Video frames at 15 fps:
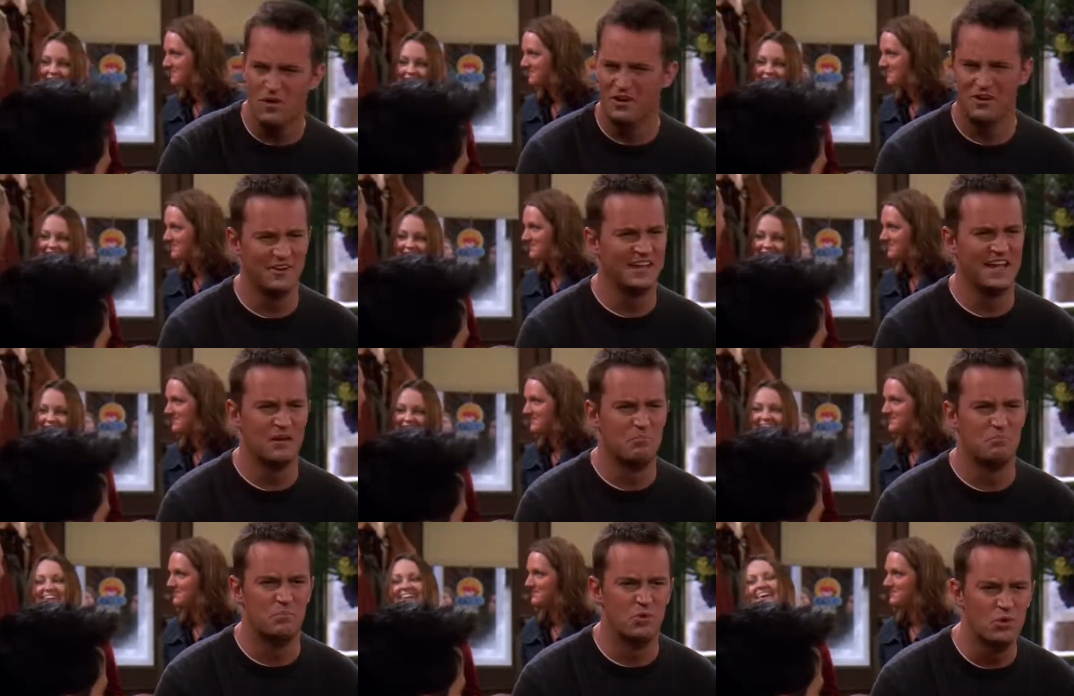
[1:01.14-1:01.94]
Speaker 1: don't want her to get
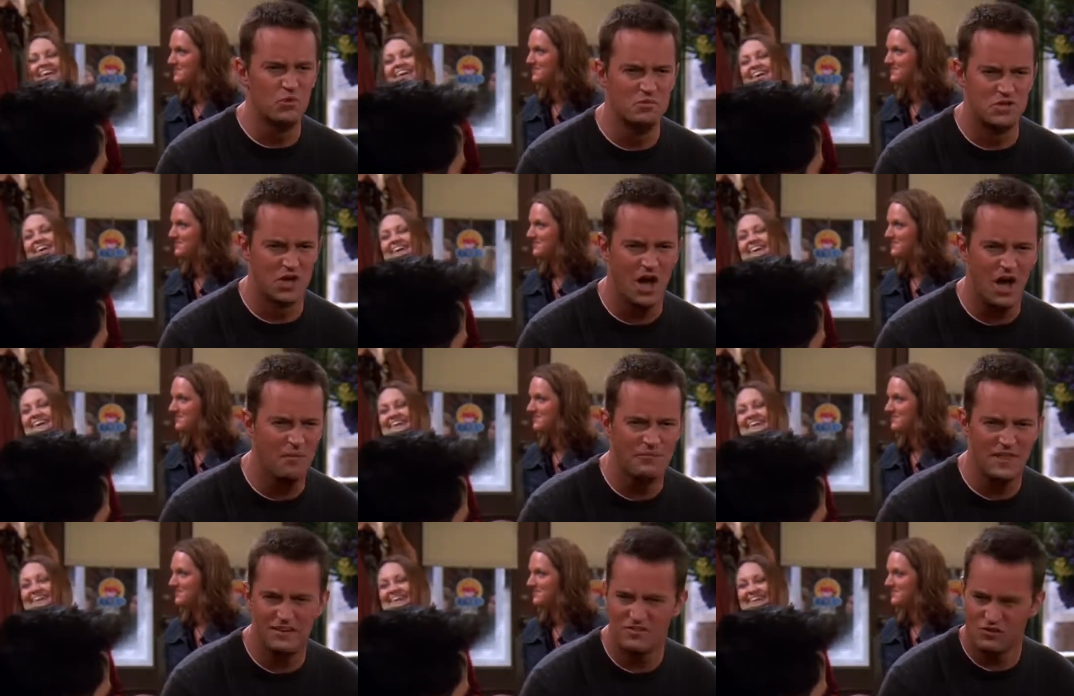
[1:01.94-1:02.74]
a boob
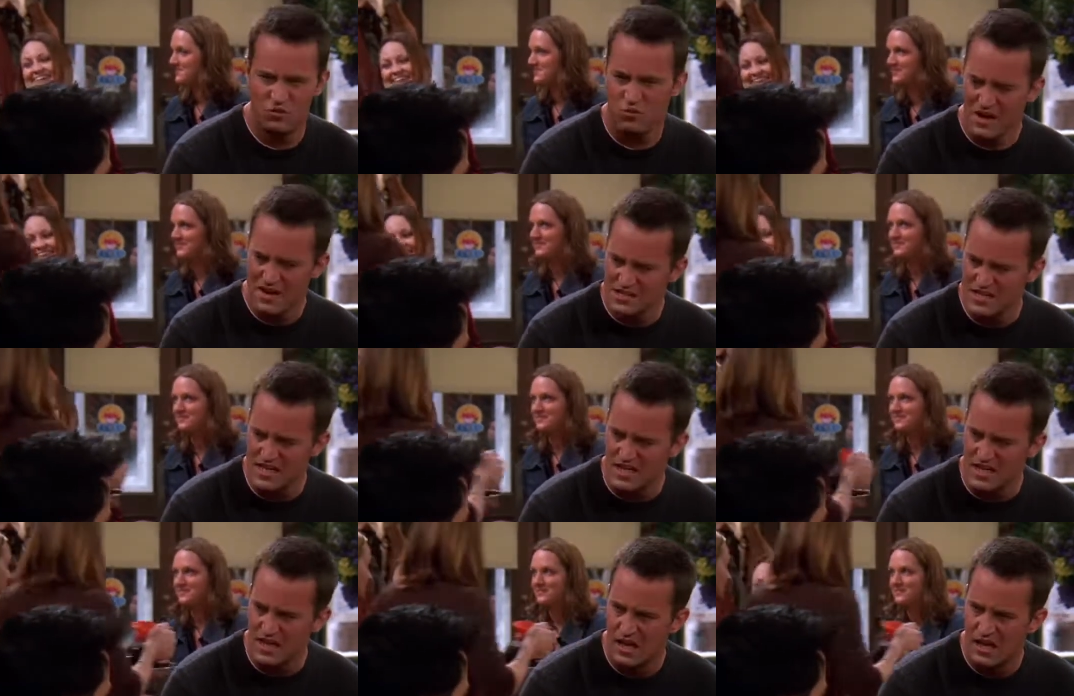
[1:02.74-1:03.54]
job. That's
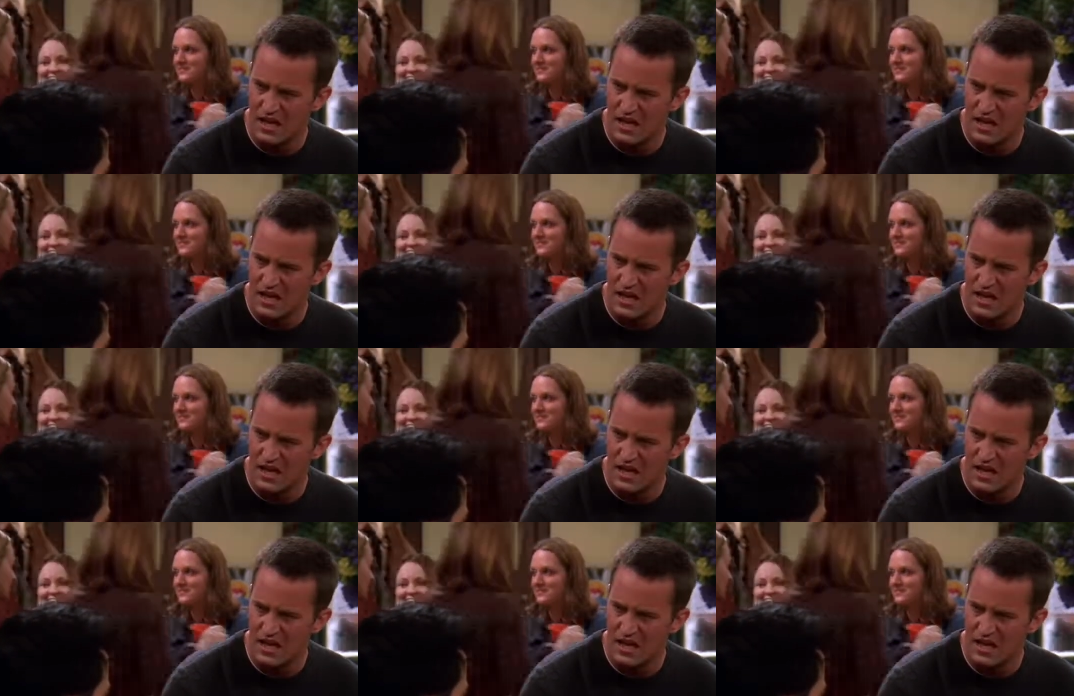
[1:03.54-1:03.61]
crazy.